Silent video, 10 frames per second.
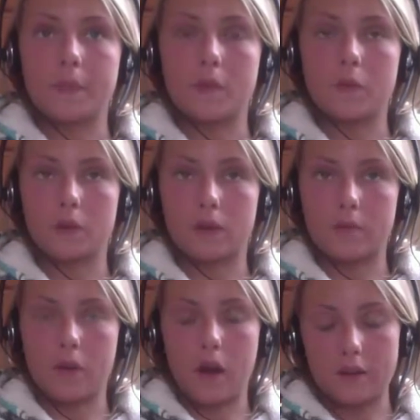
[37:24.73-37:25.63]
work
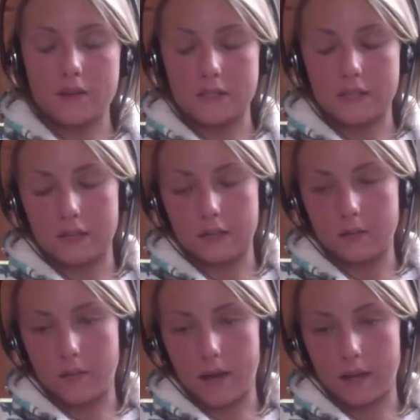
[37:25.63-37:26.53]
in progress in
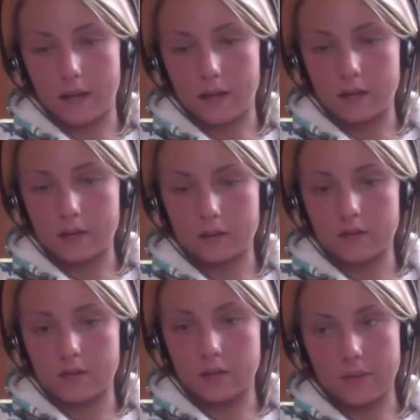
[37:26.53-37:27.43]
getting my
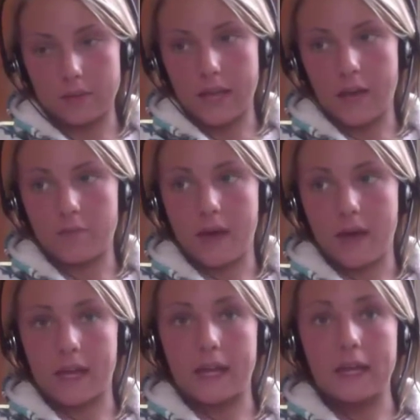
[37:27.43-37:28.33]
complete health
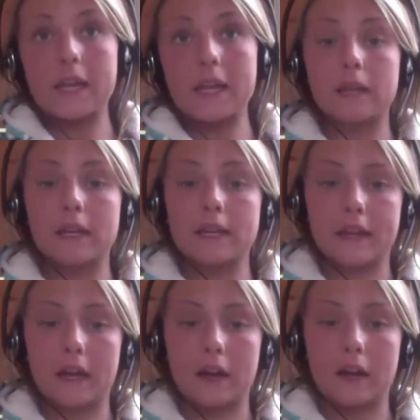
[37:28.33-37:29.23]
back and keeping it
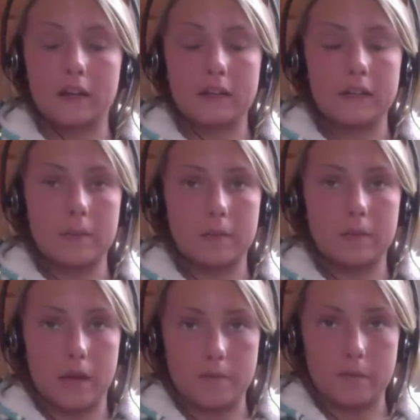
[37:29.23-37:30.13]
there and keeping
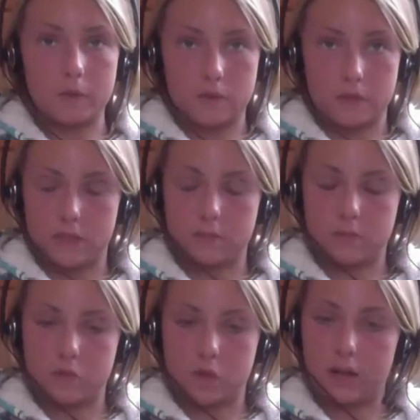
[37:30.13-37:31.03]
my immune
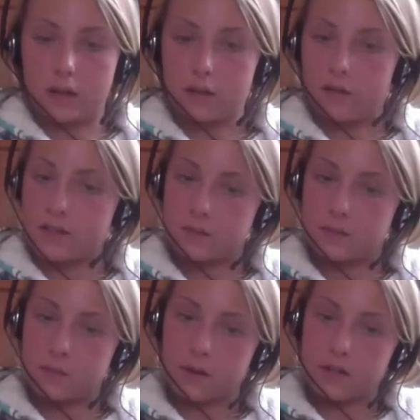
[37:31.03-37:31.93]
system strong and the rest of
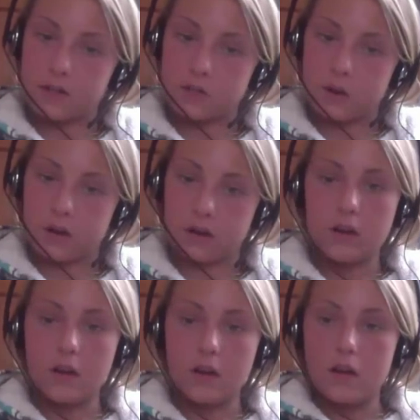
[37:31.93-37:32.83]
my body strong.
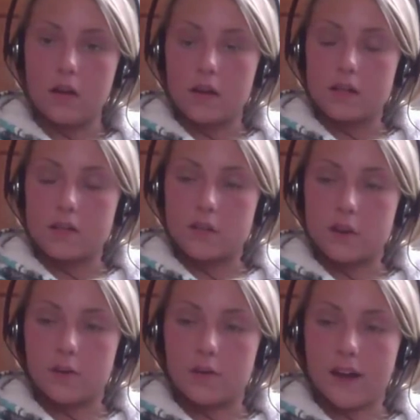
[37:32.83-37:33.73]

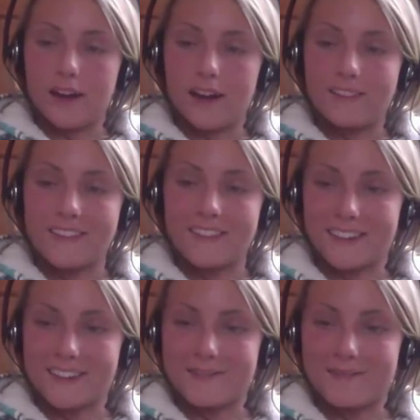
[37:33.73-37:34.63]
So I don't think
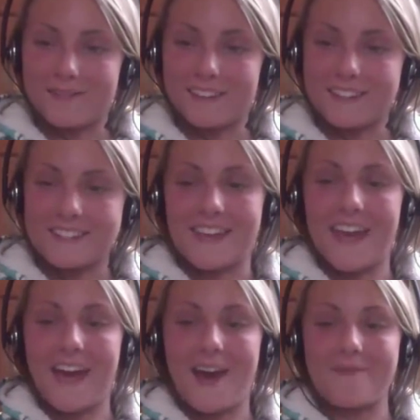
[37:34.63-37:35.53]
I could really
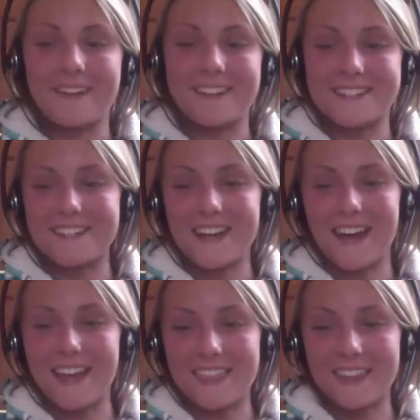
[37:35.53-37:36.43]
say how much
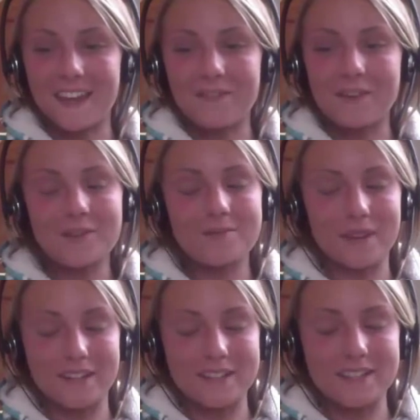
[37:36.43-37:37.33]
I think I've healed,
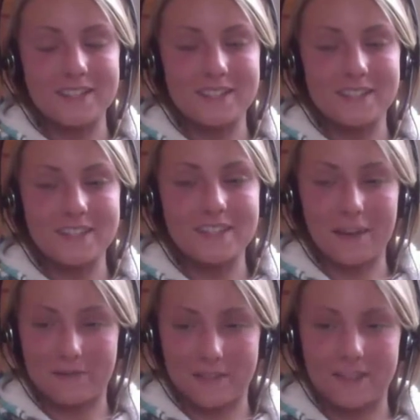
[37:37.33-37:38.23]
but it's
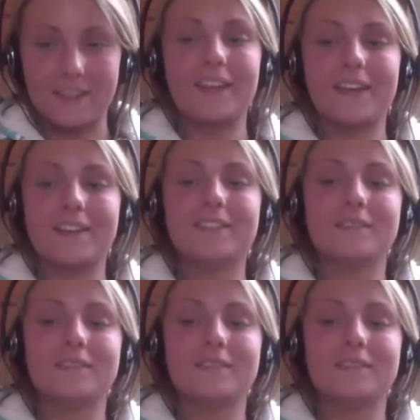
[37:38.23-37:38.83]
definitely,